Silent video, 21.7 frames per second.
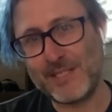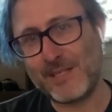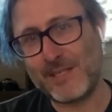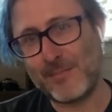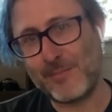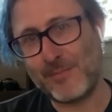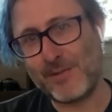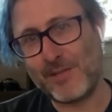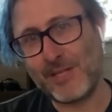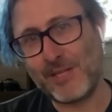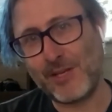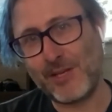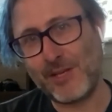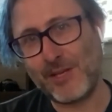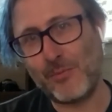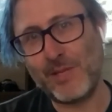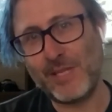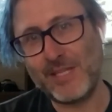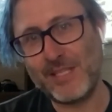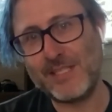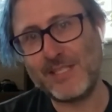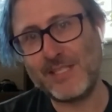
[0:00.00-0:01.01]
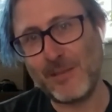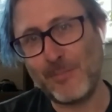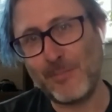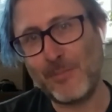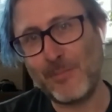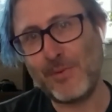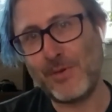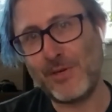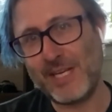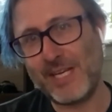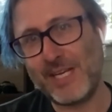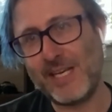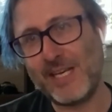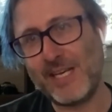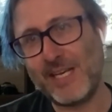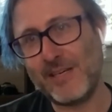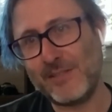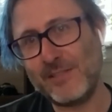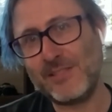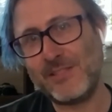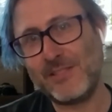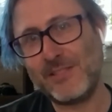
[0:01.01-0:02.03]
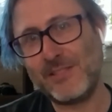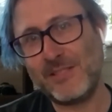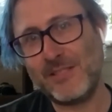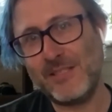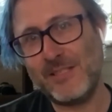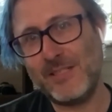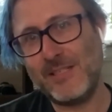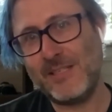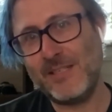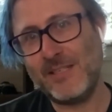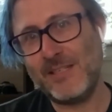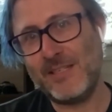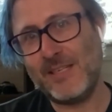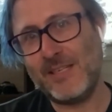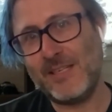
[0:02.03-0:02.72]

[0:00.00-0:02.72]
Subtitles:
done something with somebody else,